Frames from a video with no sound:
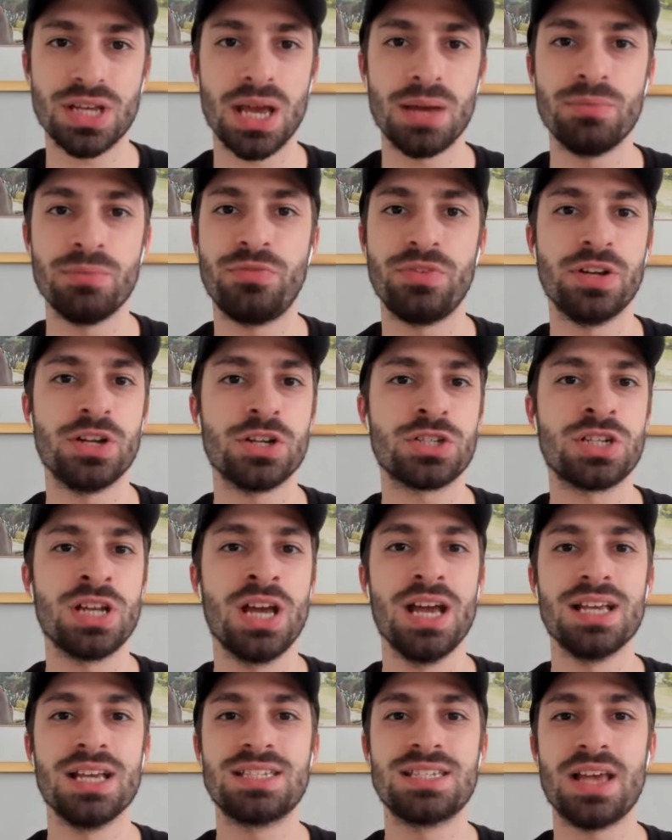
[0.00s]
Game finished
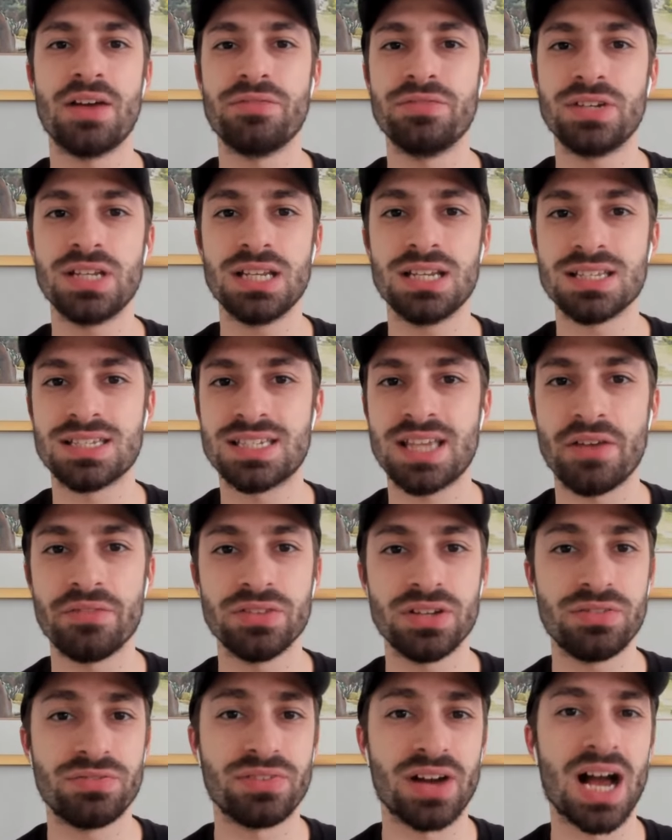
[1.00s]
70 to
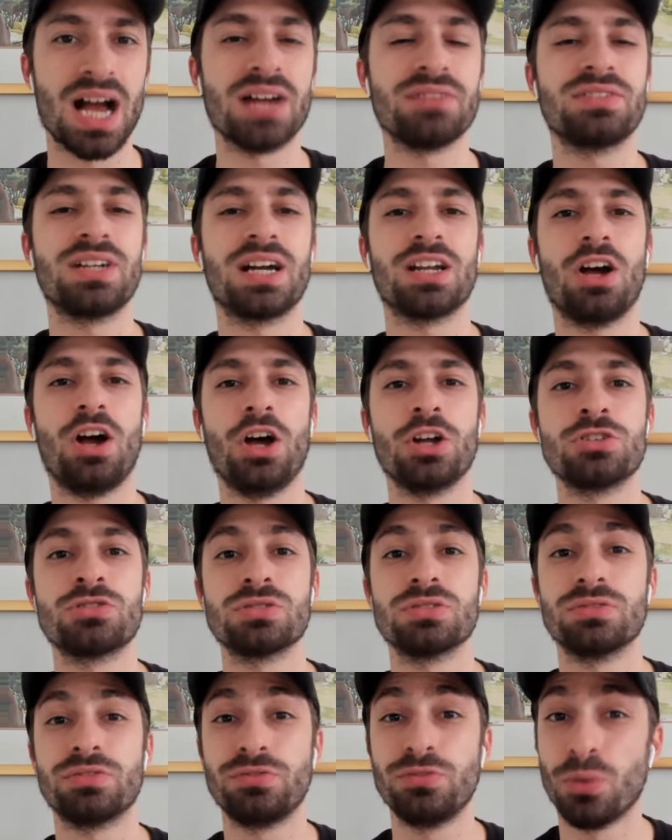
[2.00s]
75, got
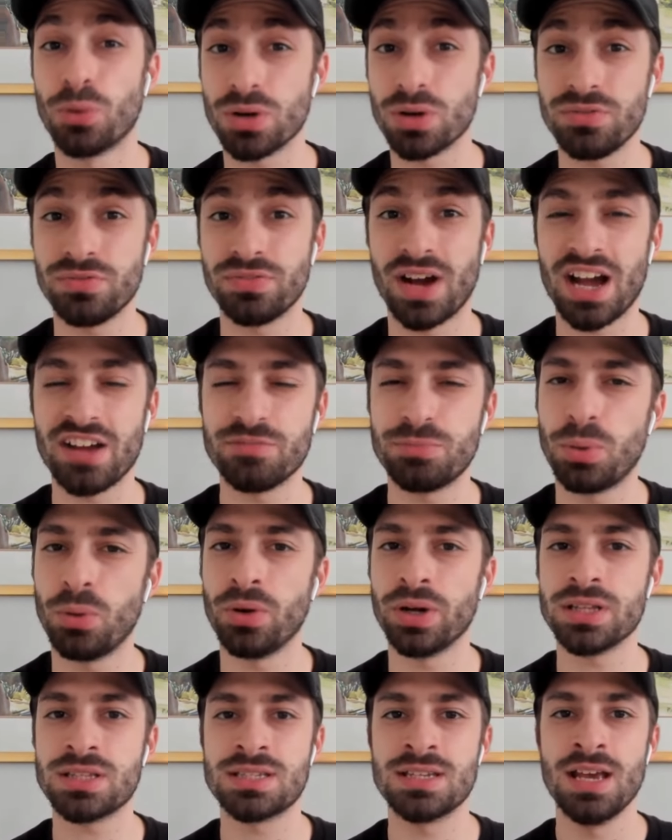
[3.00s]
145
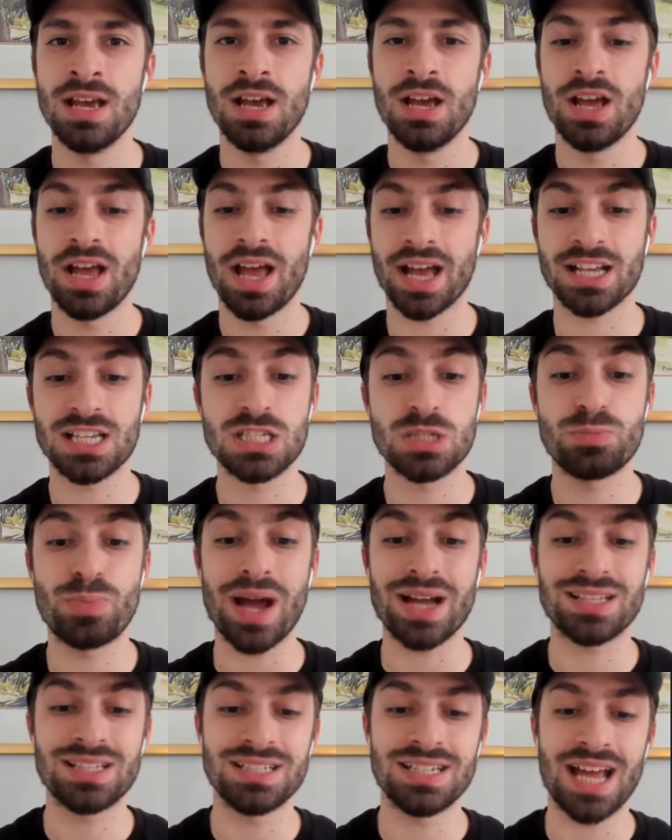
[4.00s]
points,
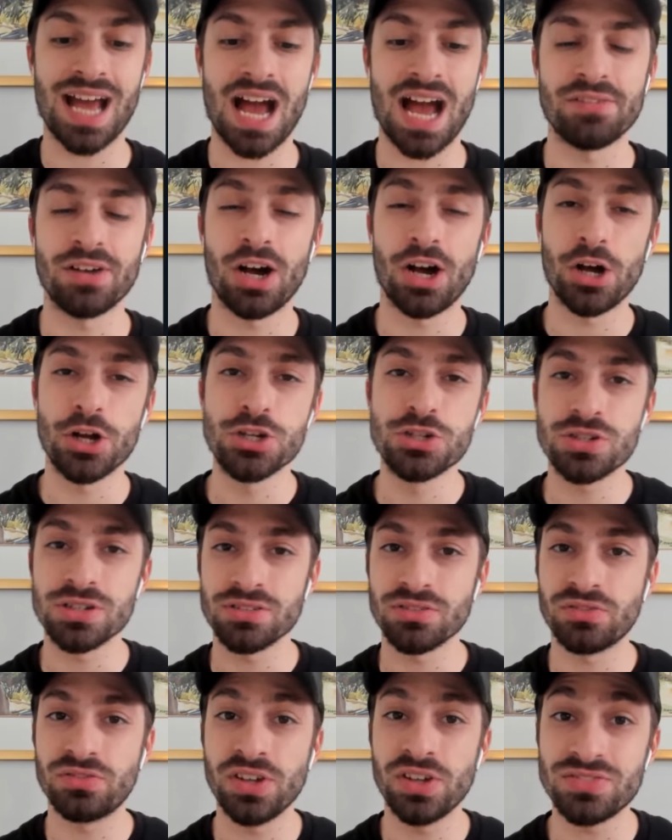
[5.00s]
expected to have
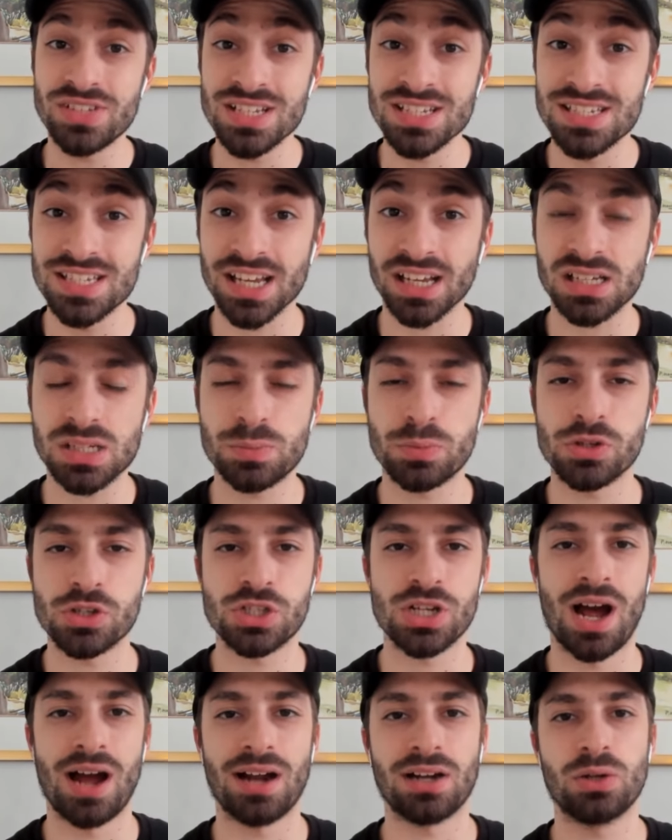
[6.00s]
156 per
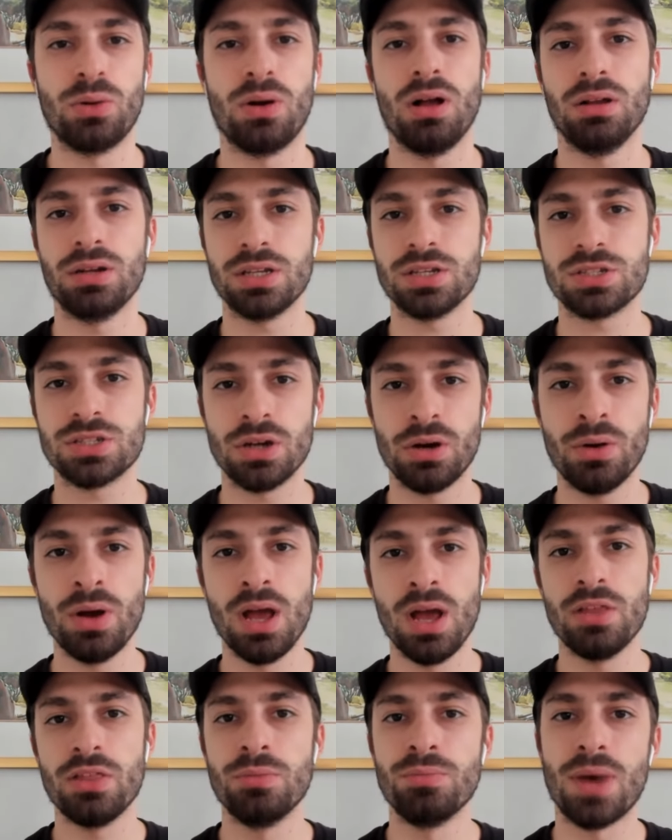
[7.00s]
shot quality.
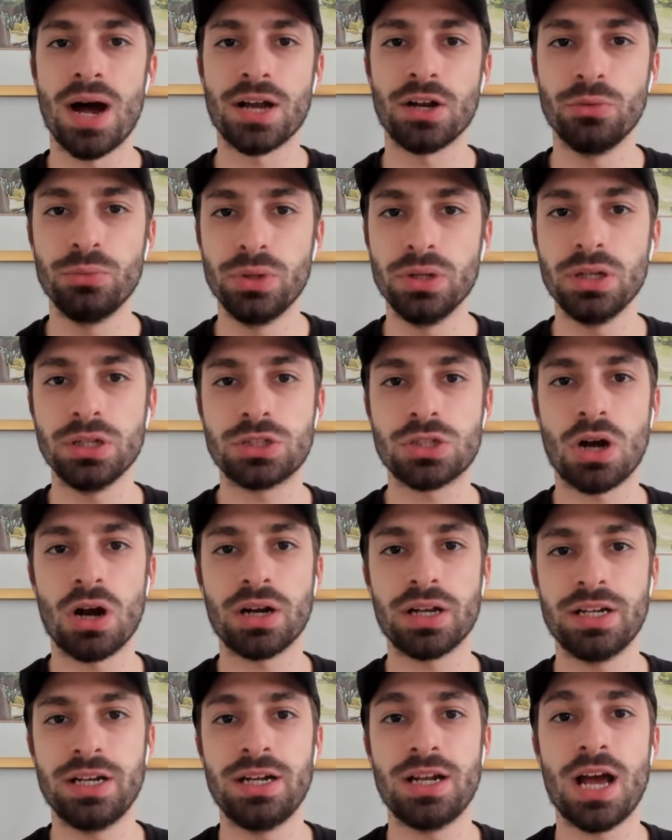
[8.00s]
So the model really
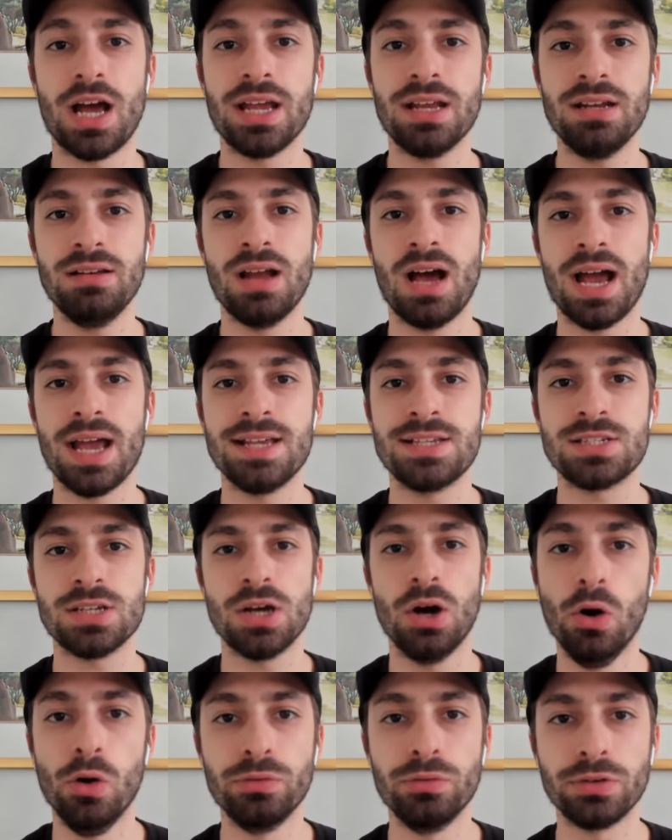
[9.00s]
targeted a nice
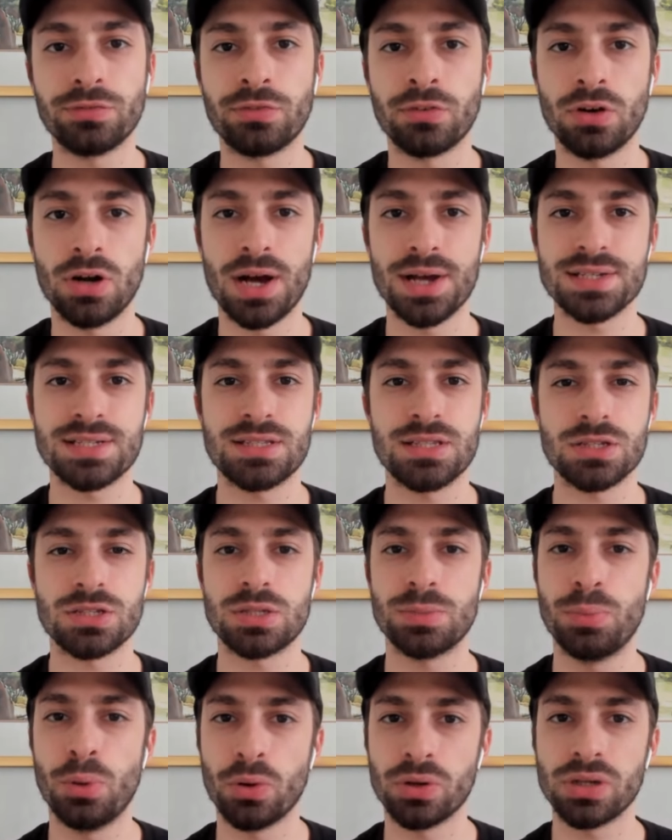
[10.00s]
over for us. The
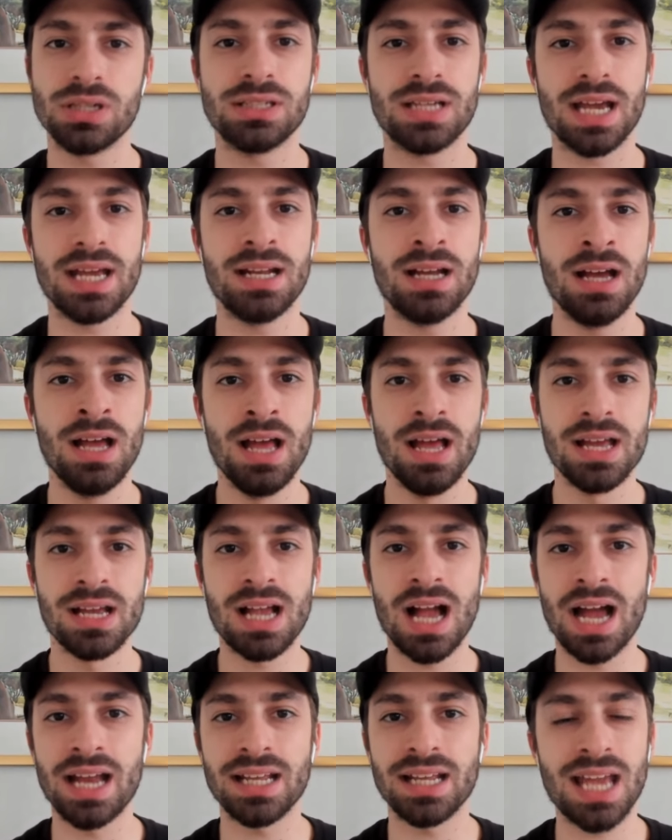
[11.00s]
supporting data
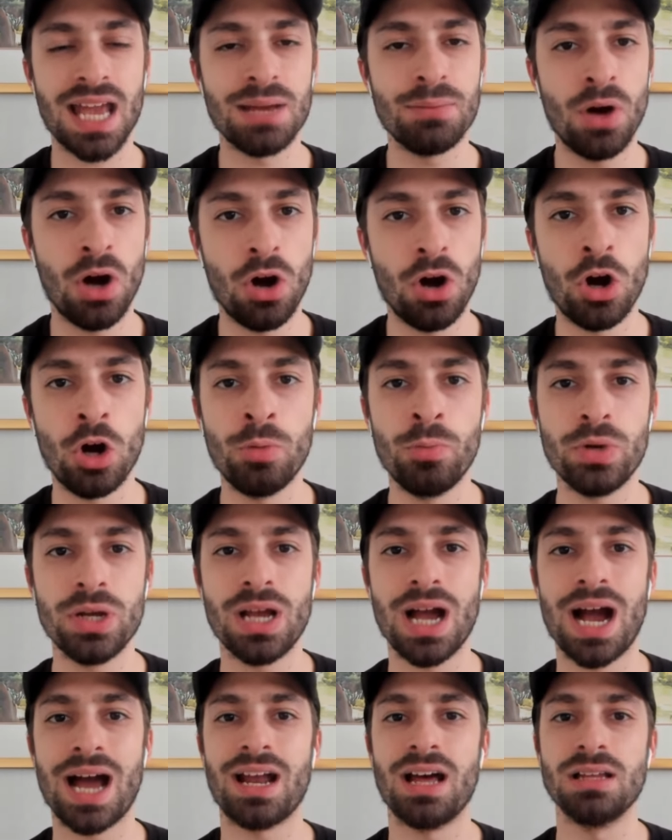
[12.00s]
kind of came home. We
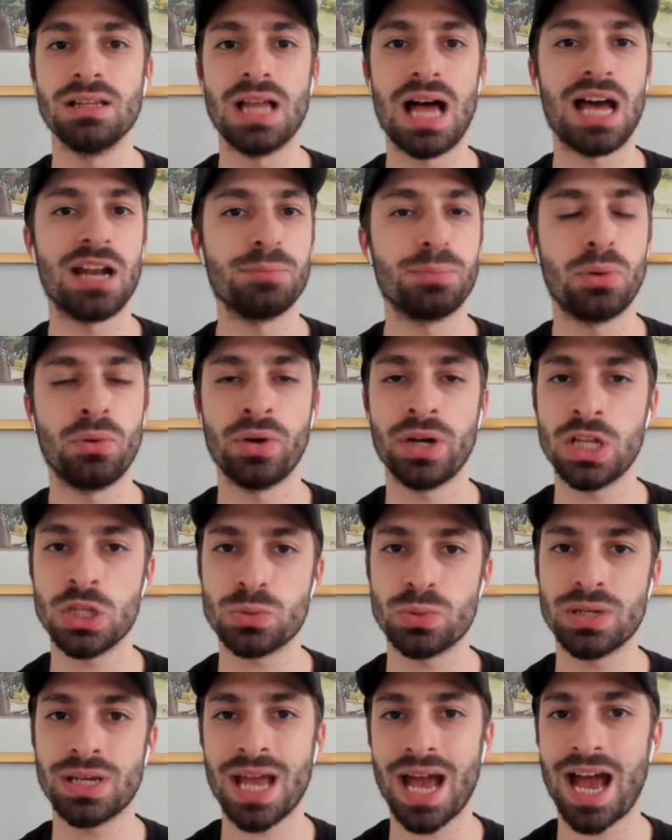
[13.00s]
got a lot of
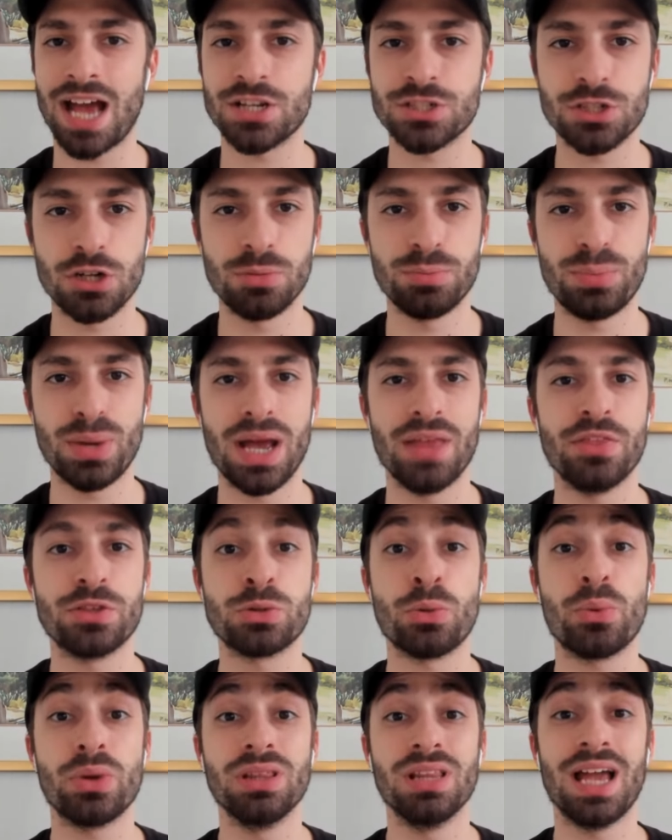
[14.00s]
points. We cashed our
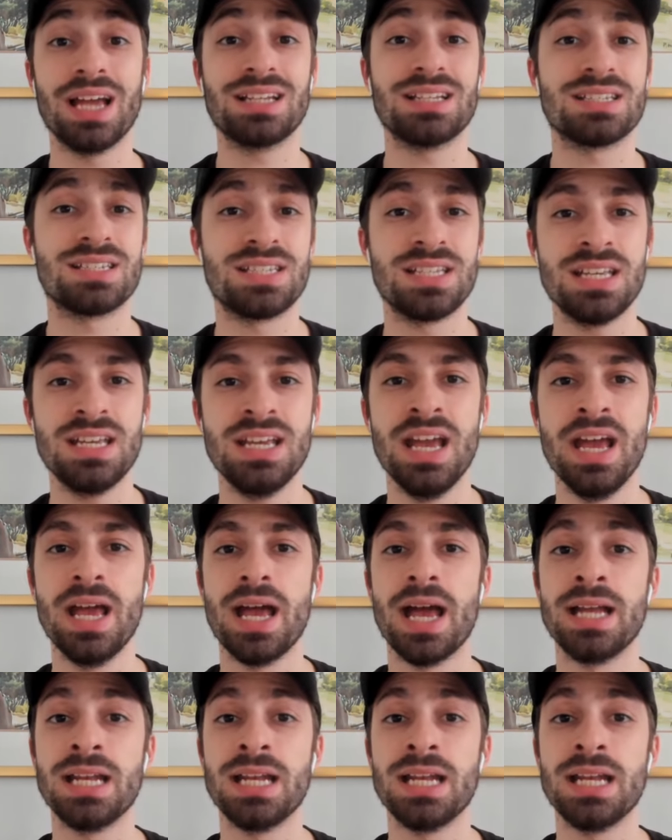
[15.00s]
bet. what we'd like to see.